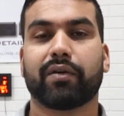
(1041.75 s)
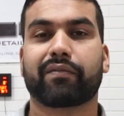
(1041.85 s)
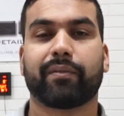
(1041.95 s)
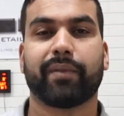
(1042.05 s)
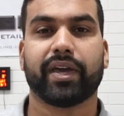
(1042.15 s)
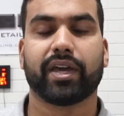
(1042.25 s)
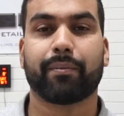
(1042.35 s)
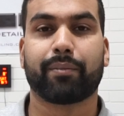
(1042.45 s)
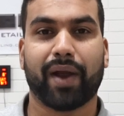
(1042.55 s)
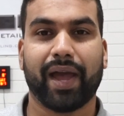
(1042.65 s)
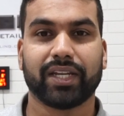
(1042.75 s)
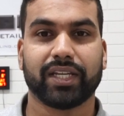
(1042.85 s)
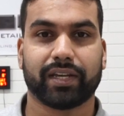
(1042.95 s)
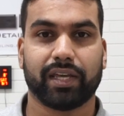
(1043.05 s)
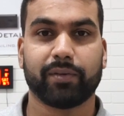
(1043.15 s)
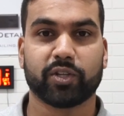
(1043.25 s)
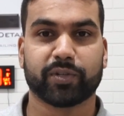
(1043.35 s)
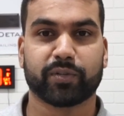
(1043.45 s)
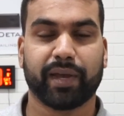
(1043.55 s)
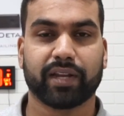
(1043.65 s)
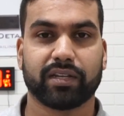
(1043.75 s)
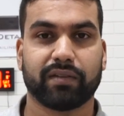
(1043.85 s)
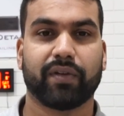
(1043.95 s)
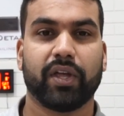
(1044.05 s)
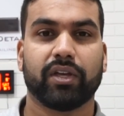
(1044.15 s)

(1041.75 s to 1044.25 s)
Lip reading: from a branding and image perspective,